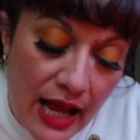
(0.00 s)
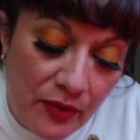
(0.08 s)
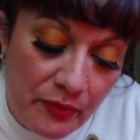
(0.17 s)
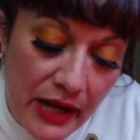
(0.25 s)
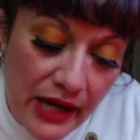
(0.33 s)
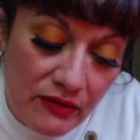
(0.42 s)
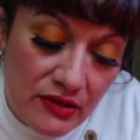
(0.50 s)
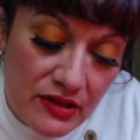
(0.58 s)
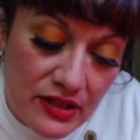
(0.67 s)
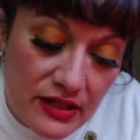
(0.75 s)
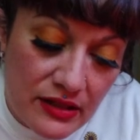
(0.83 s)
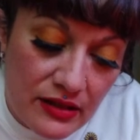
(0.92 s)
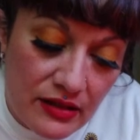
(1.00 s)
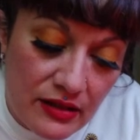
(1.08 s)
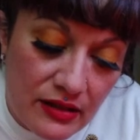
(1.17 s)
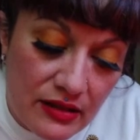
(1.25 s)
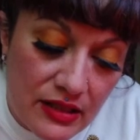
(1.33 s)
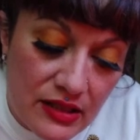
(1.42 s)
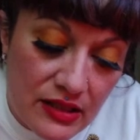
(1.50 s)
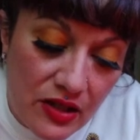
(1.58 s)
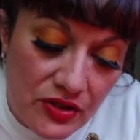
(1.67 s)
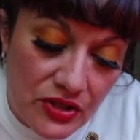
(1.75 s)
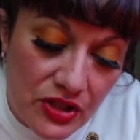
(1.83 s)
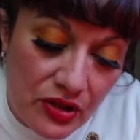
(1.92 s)
out backwards
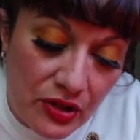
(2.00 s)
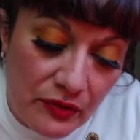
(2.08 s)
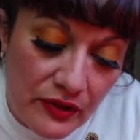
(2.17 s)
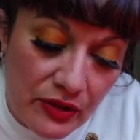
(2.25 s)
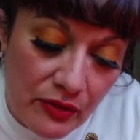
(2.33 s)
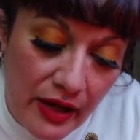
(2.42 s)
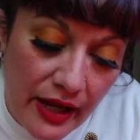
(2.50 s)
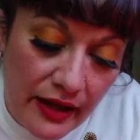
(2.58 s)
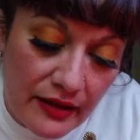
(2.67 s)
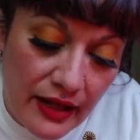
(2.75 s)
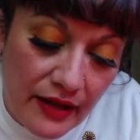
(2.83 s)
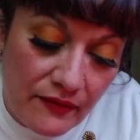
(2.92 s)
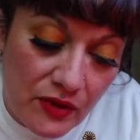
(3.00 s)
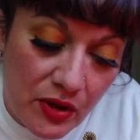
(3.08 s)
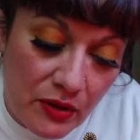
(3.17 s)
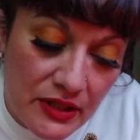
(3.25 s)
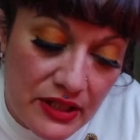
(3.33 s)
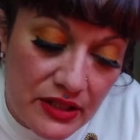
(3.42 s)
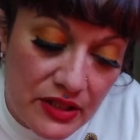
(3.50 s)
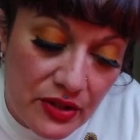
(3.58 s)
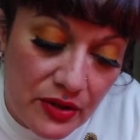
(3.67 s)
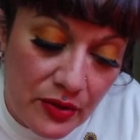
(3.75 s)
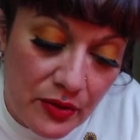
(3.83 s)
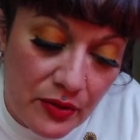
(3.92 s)
nostalgia or regret and forwards
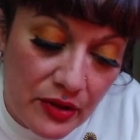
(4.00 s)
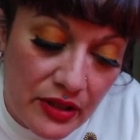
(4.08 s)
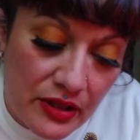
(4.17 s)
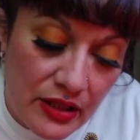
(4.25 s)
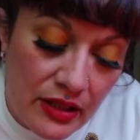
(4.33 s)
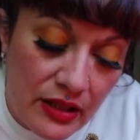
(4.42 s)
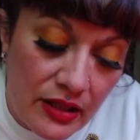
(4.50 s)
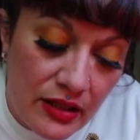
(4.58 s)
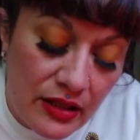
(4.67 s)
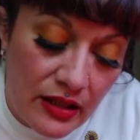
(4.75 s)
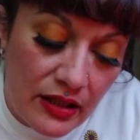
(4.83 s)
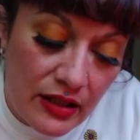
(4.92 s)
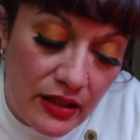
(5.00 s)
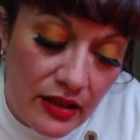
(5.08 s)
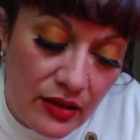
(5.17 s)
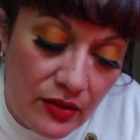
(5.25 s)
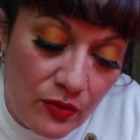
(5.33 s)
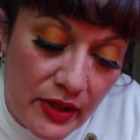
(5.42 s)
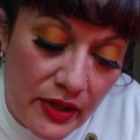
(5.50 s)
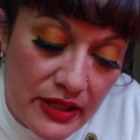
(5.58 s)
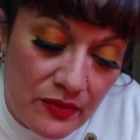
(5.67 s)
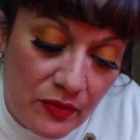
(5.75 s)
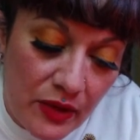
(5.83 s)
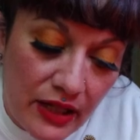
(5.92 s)
into what
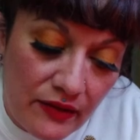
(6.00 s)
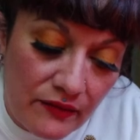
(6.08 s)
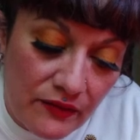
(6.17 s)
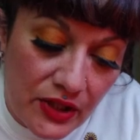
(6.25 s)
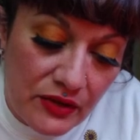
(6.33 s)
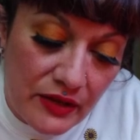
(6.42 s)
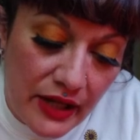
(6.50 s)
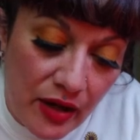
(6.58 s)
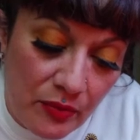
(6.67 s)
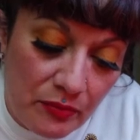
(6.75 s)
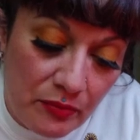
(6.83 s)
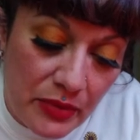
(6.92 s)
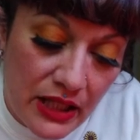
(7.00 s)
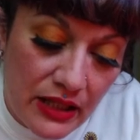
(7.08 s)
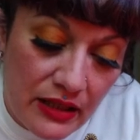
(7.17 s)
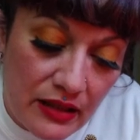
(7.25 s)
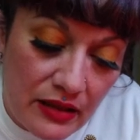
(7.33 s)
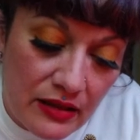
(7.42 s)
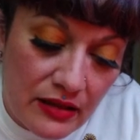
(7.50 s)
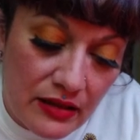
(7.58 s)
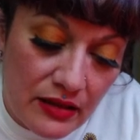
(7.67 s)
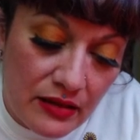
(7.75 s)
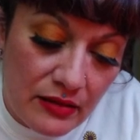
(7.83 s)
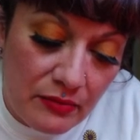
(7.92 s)
is waiting for you now. Big,
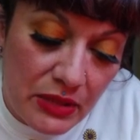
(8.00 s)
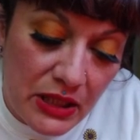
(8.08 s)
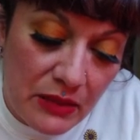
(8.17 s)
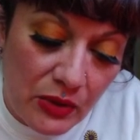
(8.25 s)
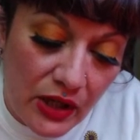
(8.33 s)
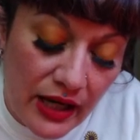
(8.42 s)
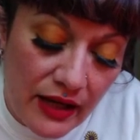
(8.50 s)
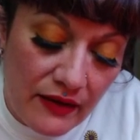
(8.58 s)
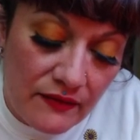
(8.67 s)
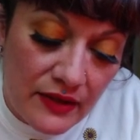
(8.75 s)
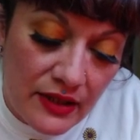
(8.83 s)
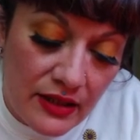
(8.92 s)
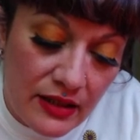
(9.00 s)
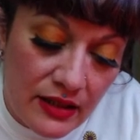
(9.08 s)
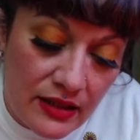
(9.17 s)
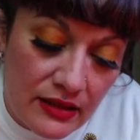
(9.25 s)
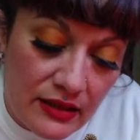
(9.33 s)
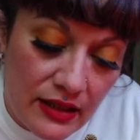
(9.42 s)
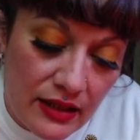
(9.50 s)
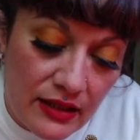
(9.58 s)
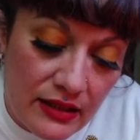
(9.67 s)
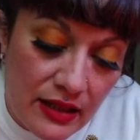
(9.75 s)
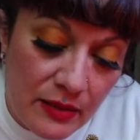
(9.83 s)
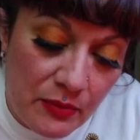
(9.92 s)
be brave,
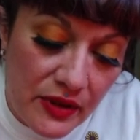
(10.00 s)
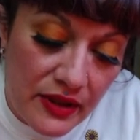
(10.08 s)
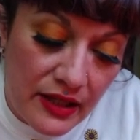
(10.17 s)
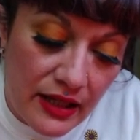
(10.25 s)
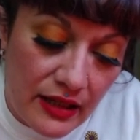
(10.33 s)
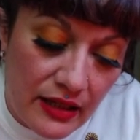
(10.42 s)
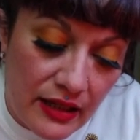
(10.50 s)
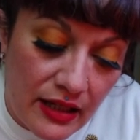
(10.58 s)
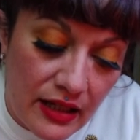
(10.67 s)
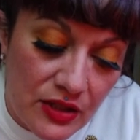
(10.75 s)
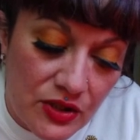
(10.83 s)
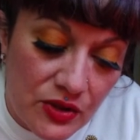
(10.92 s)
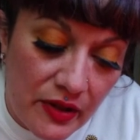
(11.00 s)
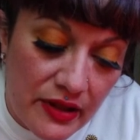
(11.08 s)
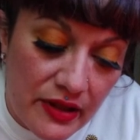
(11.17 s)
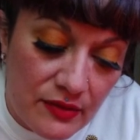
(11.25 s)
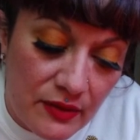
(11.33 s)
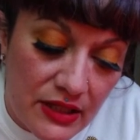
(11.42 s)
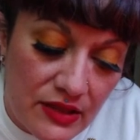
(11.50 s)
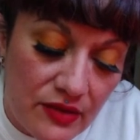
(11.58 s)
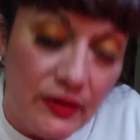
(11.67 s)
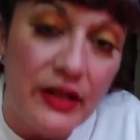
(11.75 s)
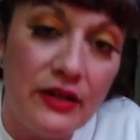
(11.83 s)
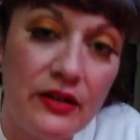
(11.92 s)
dig deep within, and enjoy the sweet
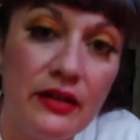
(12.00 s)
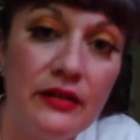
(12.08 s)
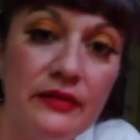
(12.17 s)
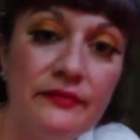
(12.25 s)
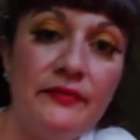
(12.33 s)
surrender.